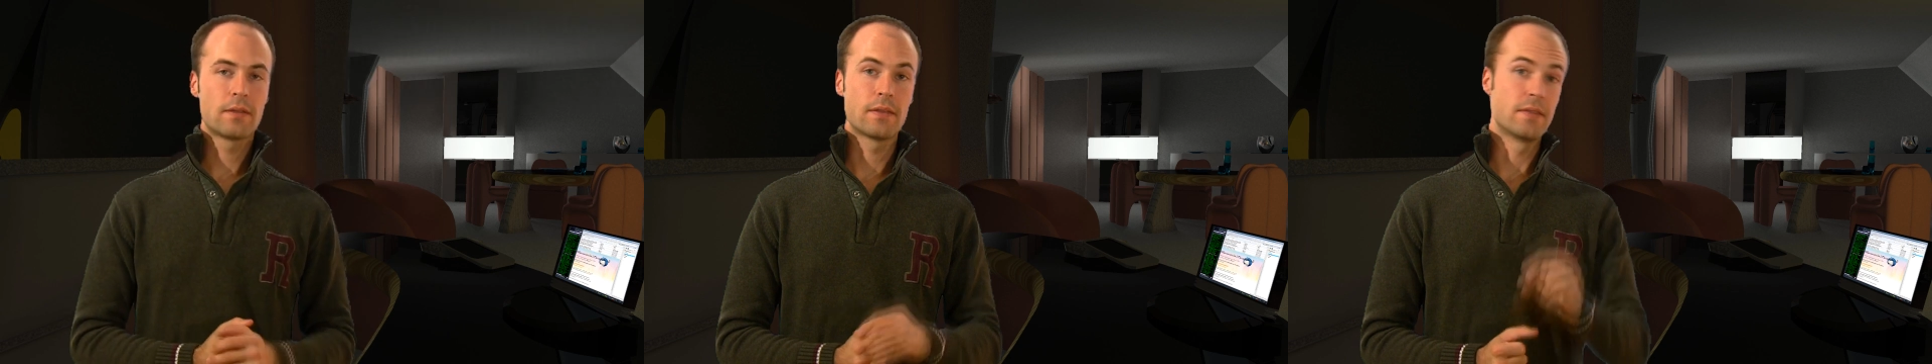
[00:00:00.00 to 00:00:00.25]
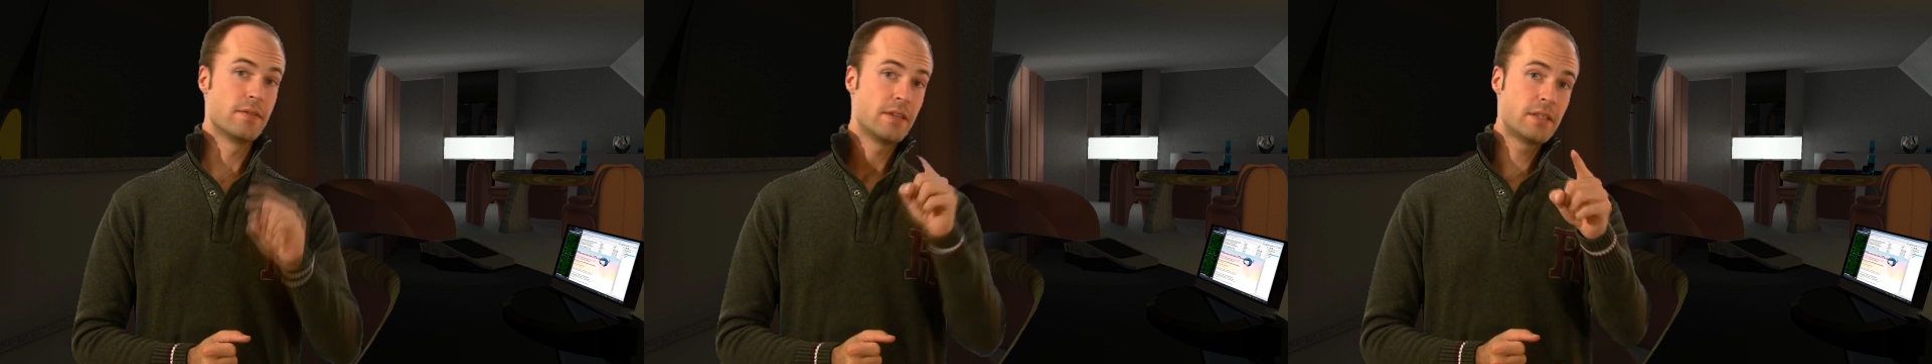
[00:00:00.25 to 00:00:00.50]

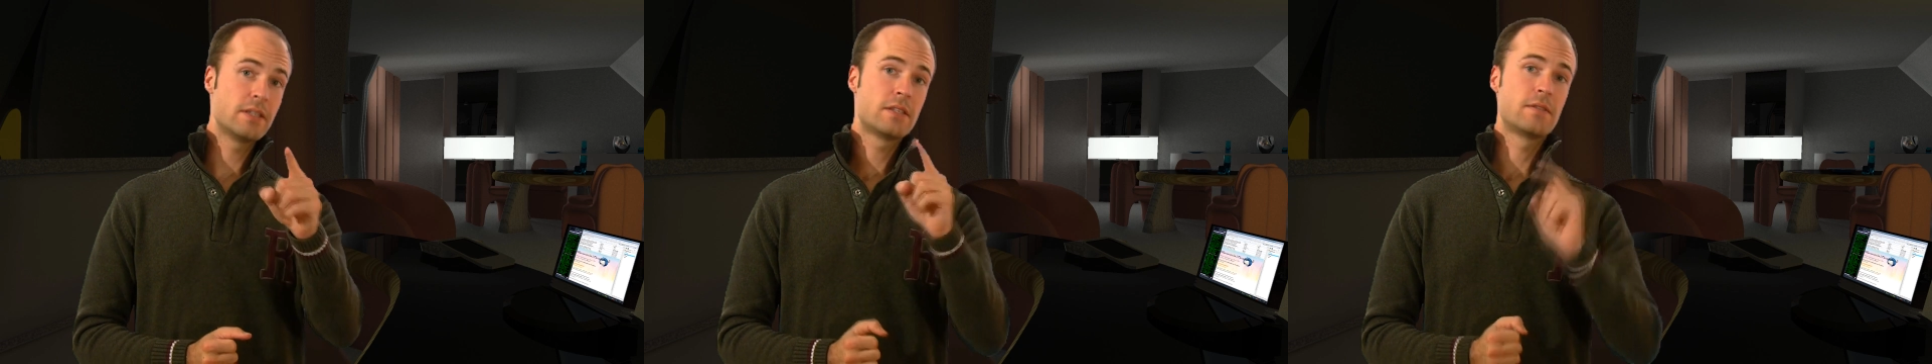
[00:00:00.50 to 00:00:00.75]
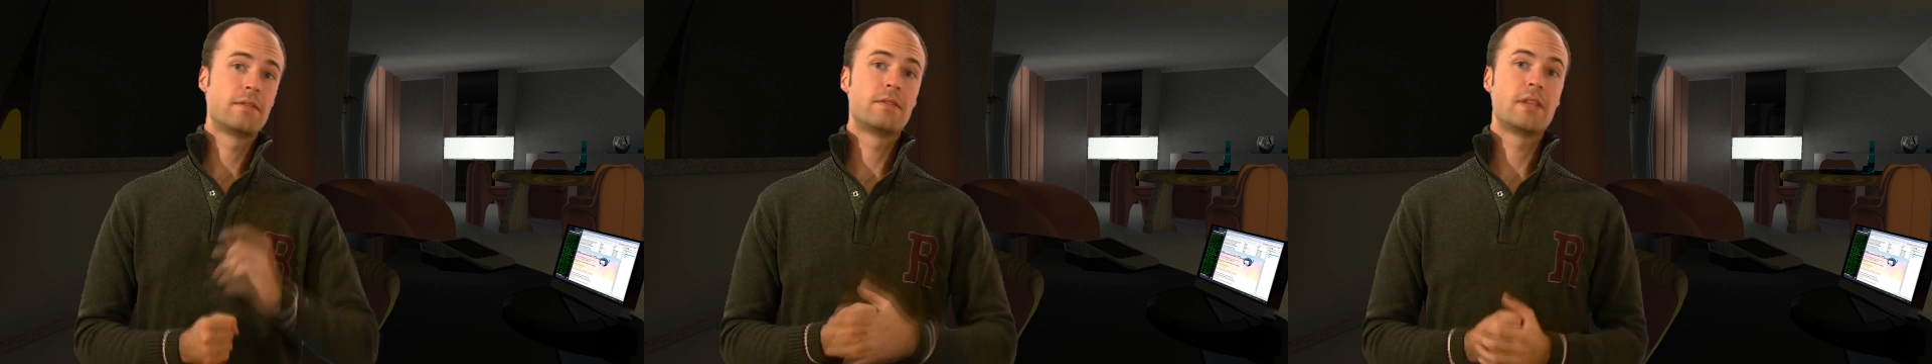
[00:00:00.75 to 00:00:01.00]
then this
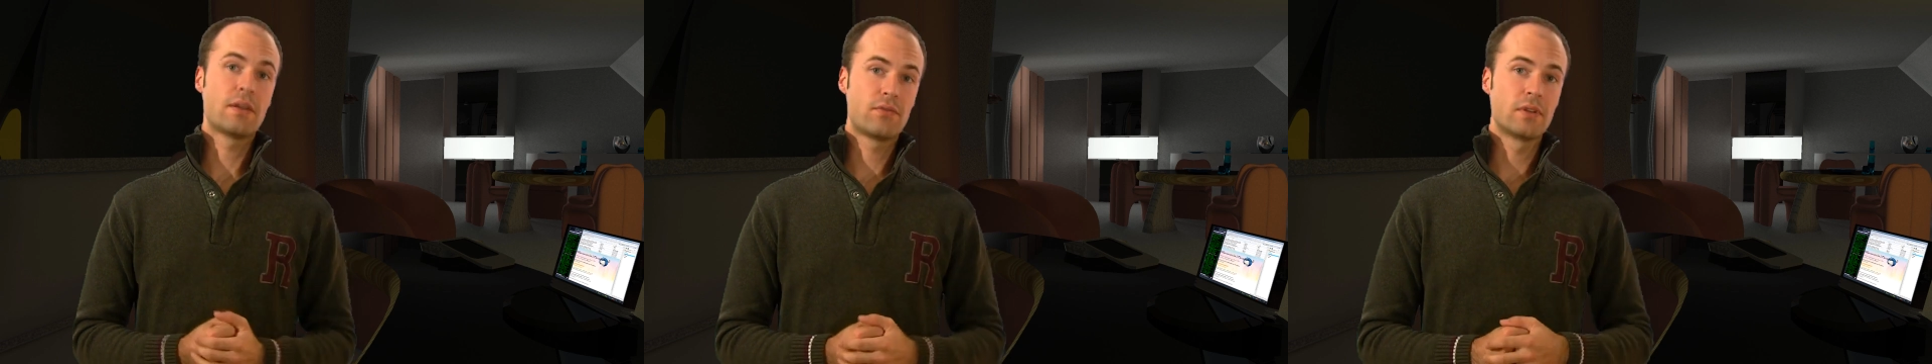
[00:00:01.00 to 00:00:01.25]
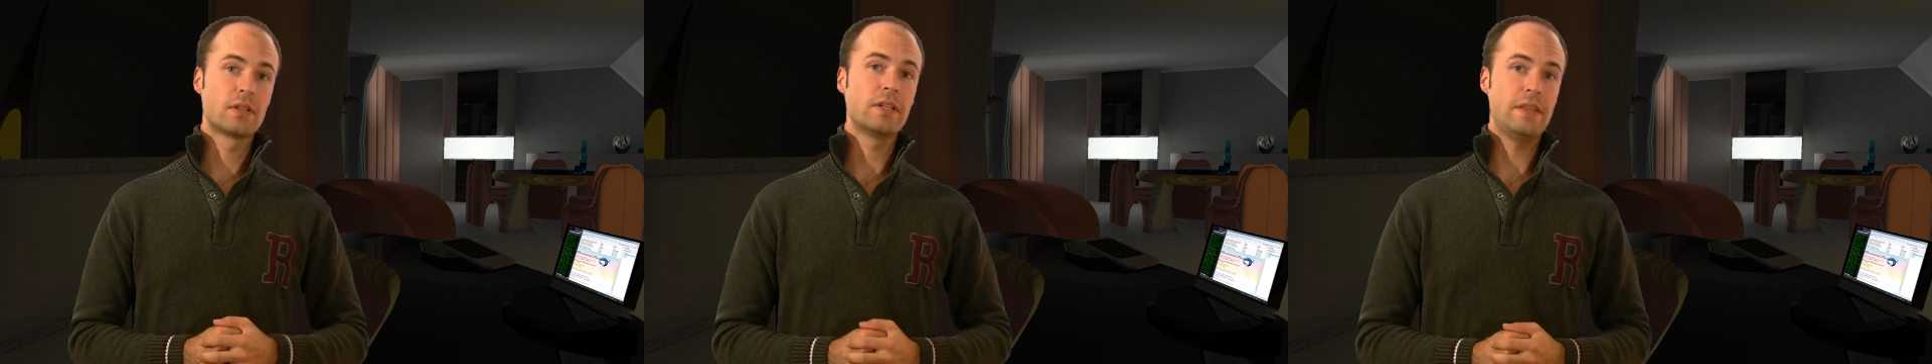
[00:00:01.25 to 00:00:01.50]
is
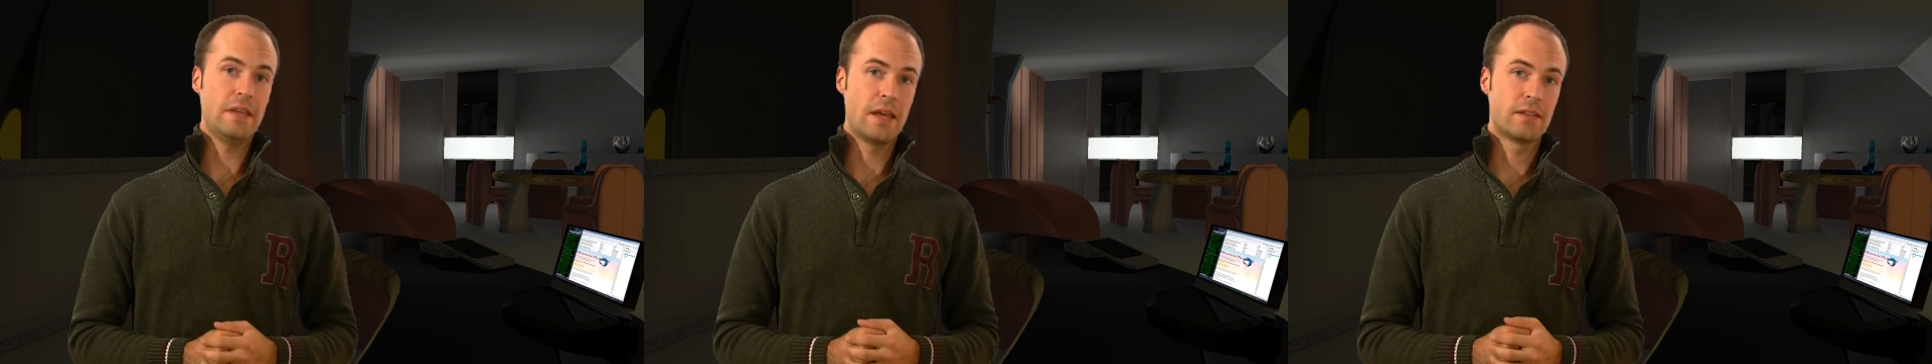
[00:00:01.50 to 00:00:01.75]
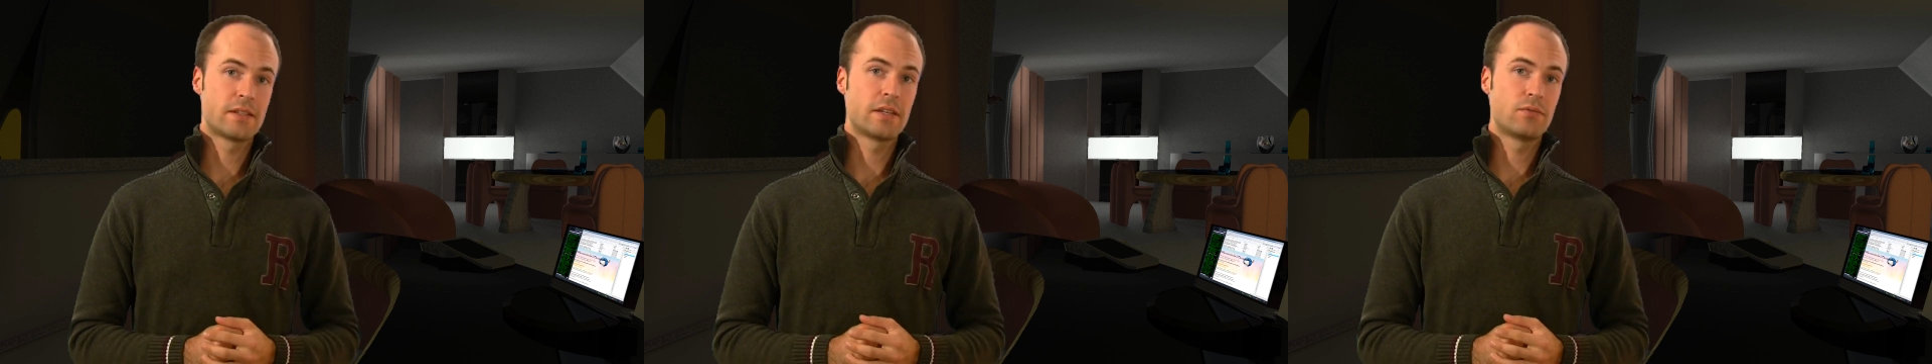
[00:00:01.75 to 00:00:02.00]
definitely the
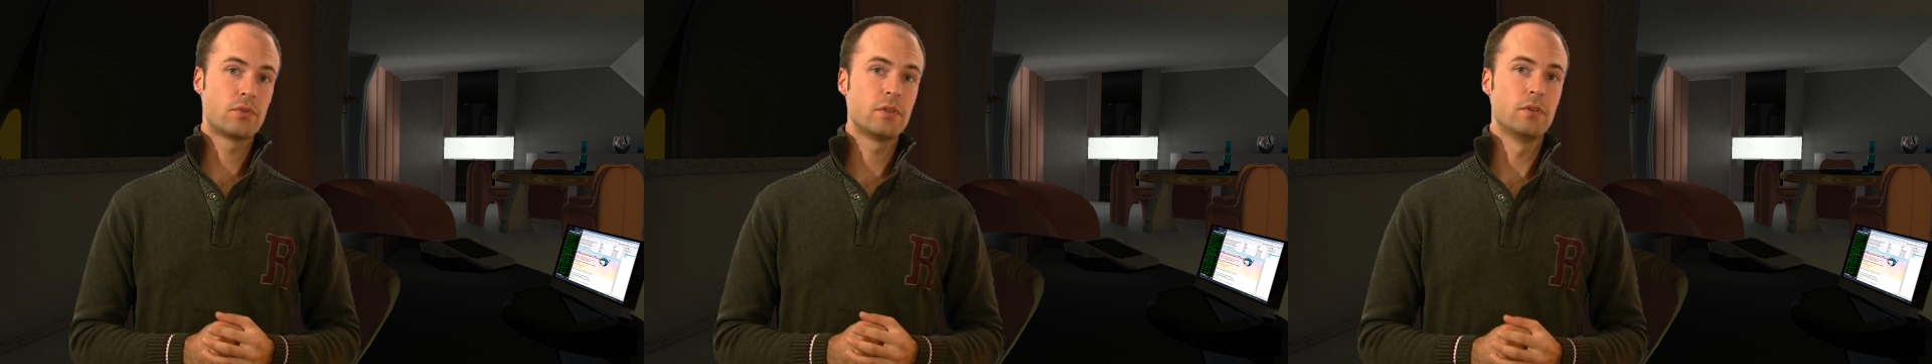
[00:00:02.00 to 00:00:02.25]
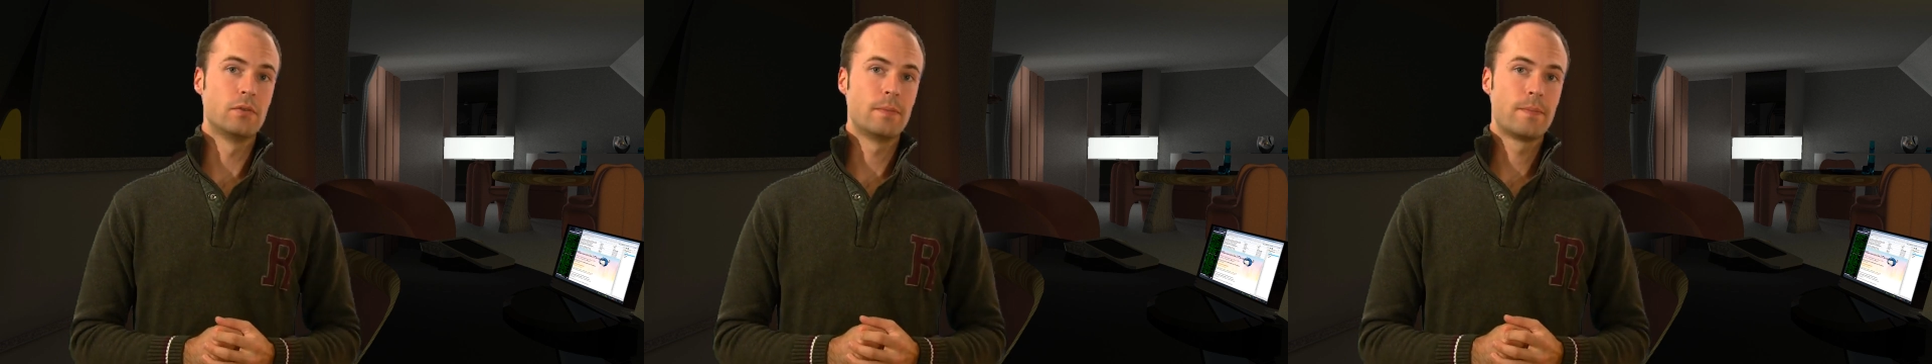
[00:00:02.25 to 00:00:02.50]
headset for
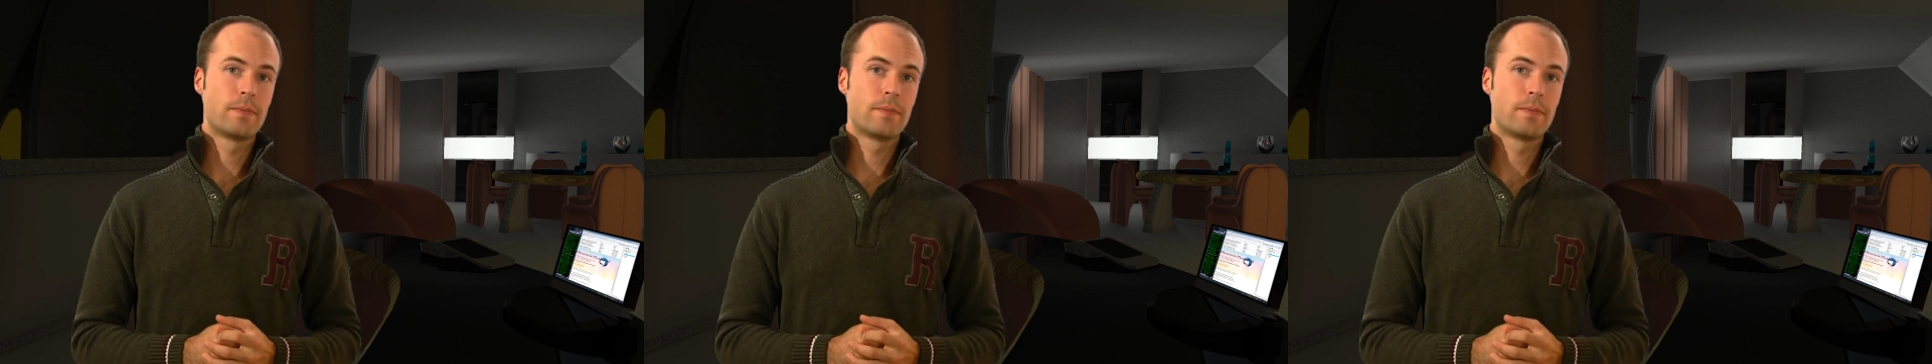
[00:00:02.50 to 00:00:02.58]
you.